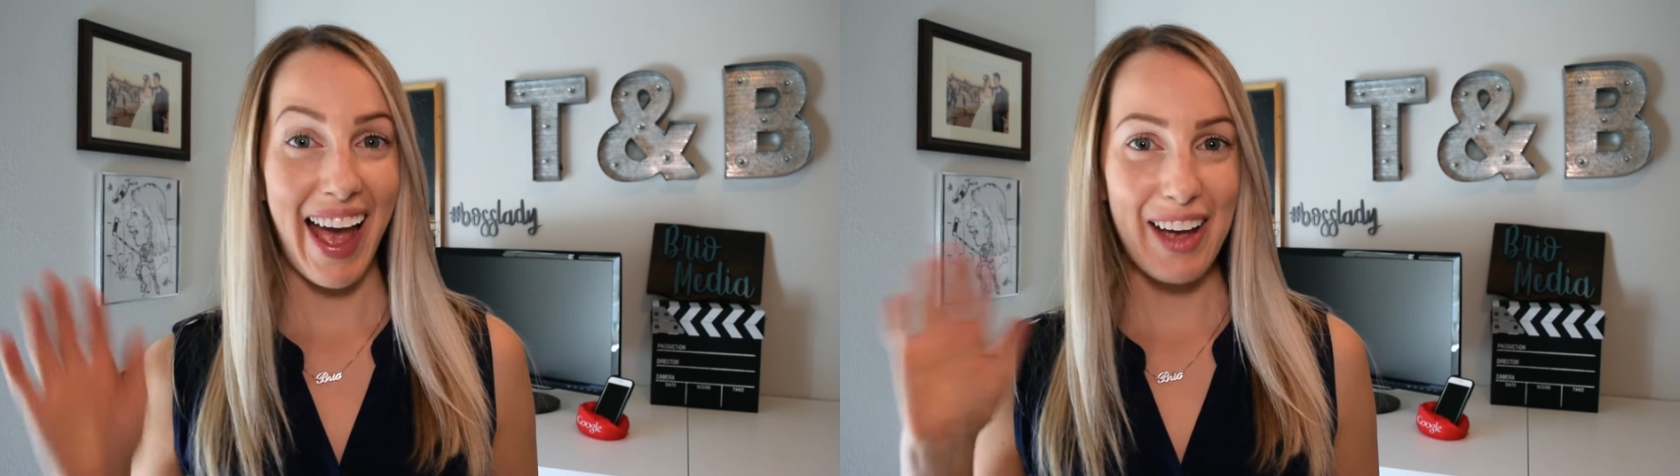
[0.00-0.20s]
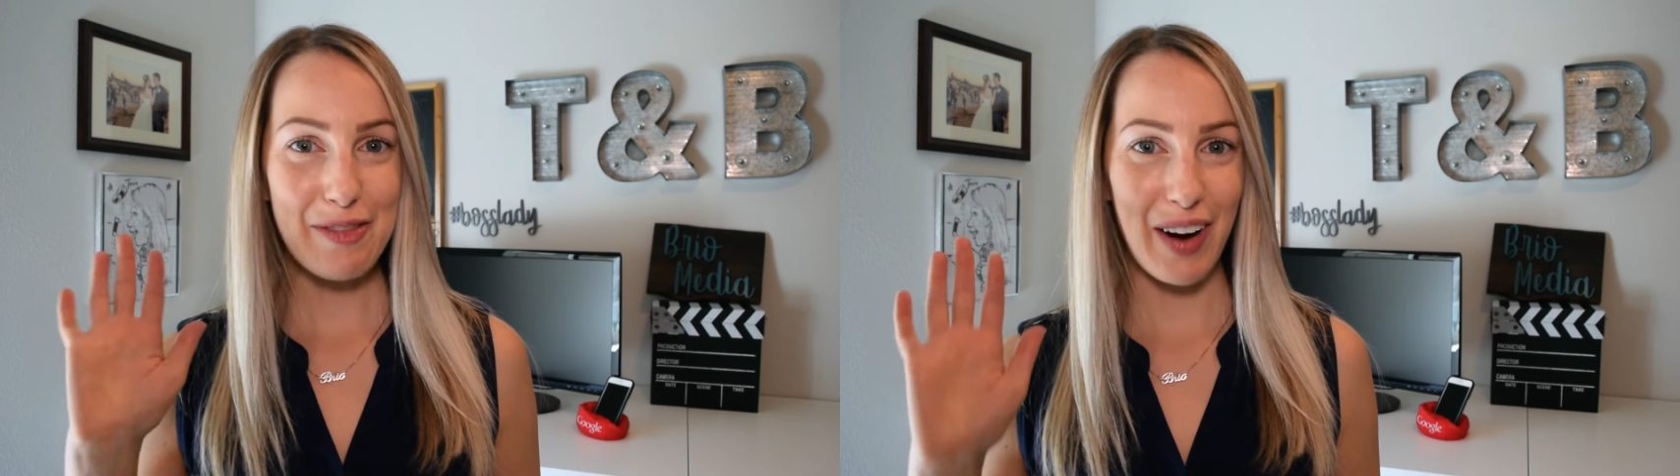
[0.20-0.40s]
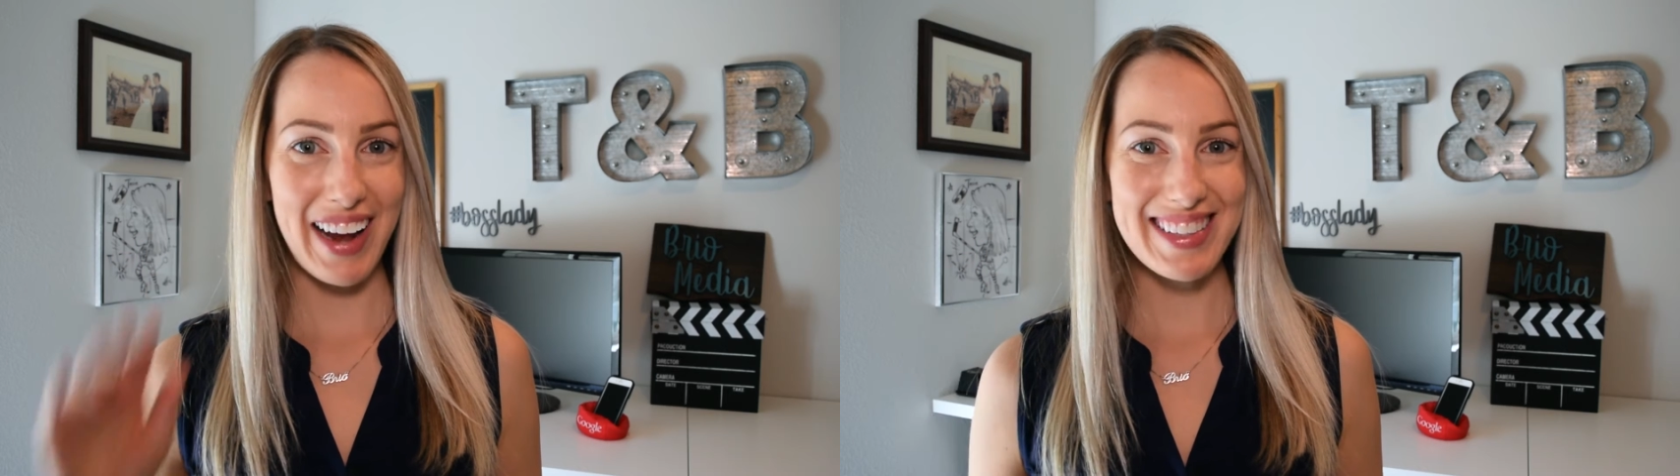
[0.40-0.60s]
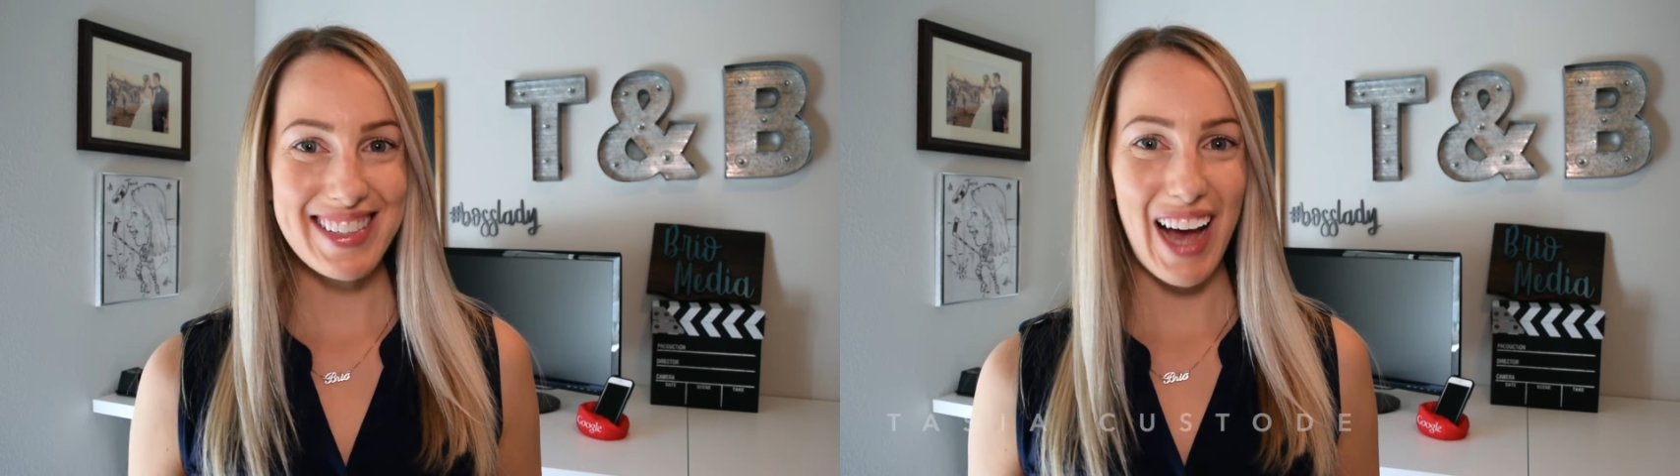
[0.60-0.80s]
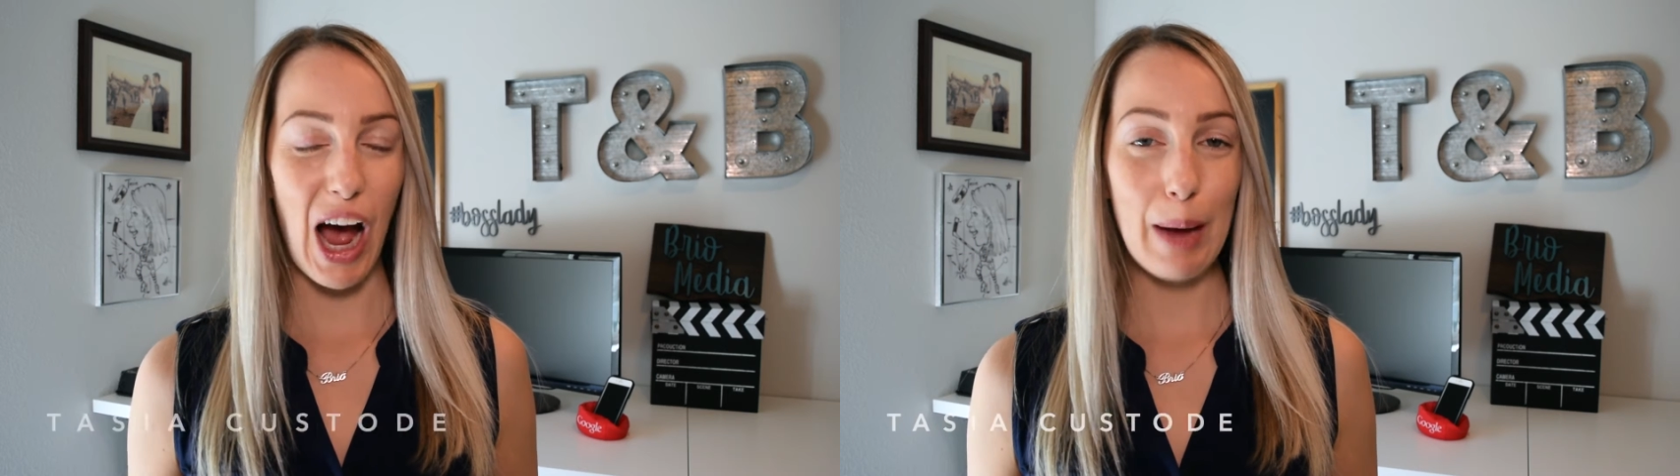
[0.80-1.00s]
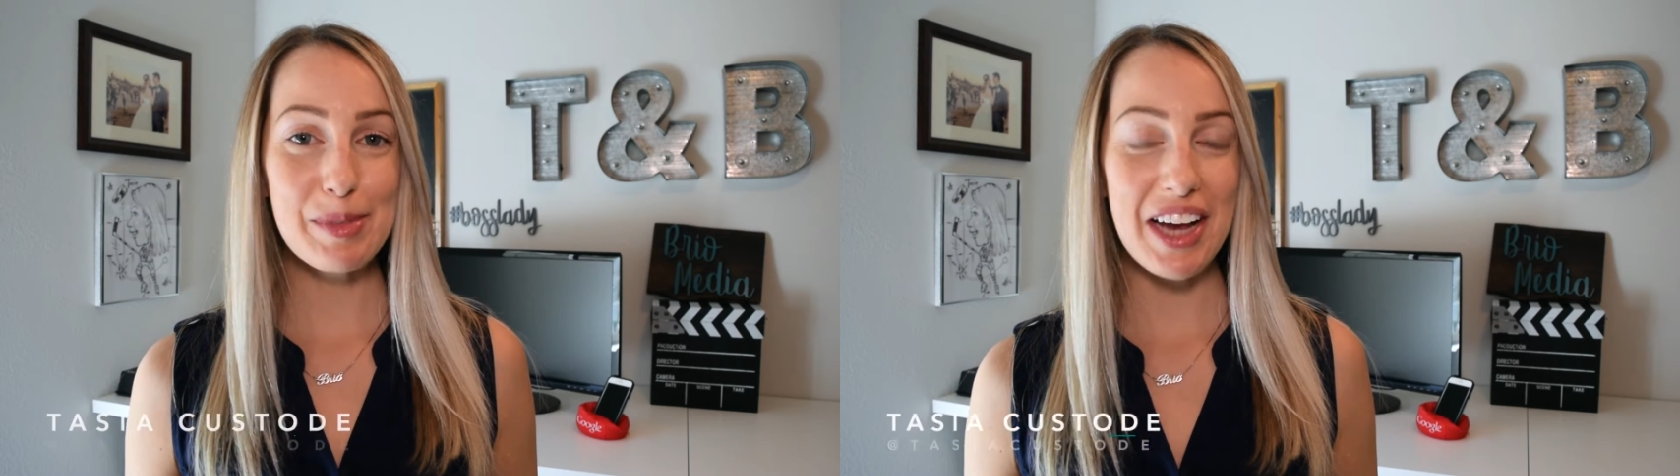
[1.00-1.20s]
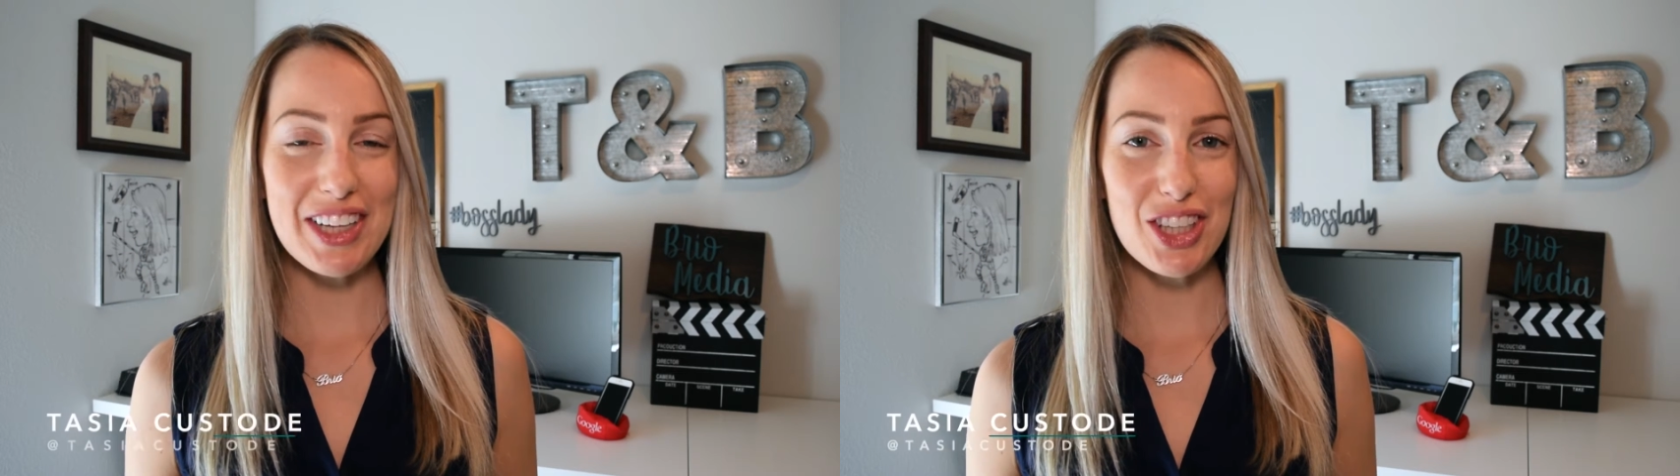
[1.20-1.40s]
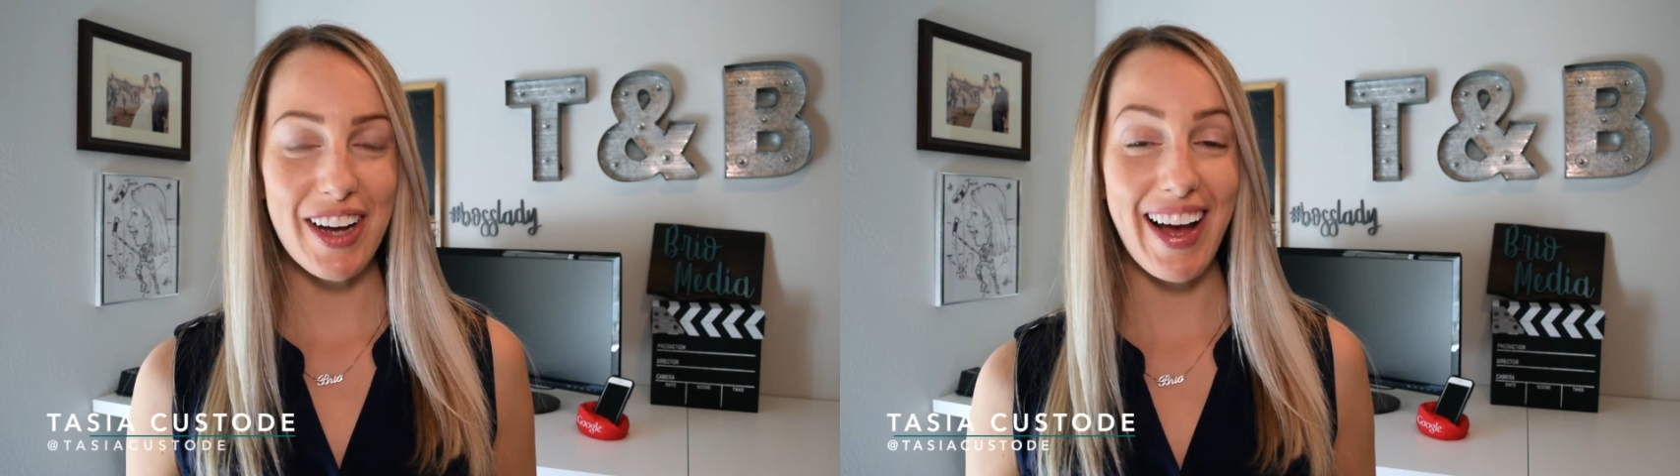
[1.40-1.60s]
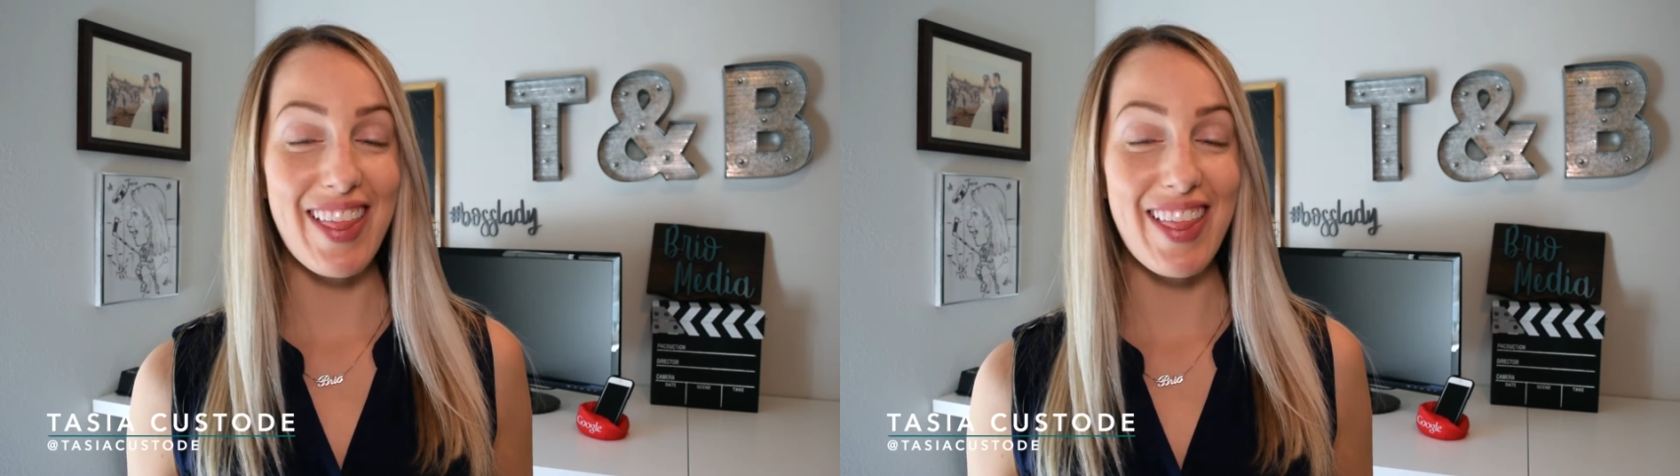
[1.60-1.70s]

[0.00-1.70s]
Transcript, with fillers: Hey friends, I'm Tasia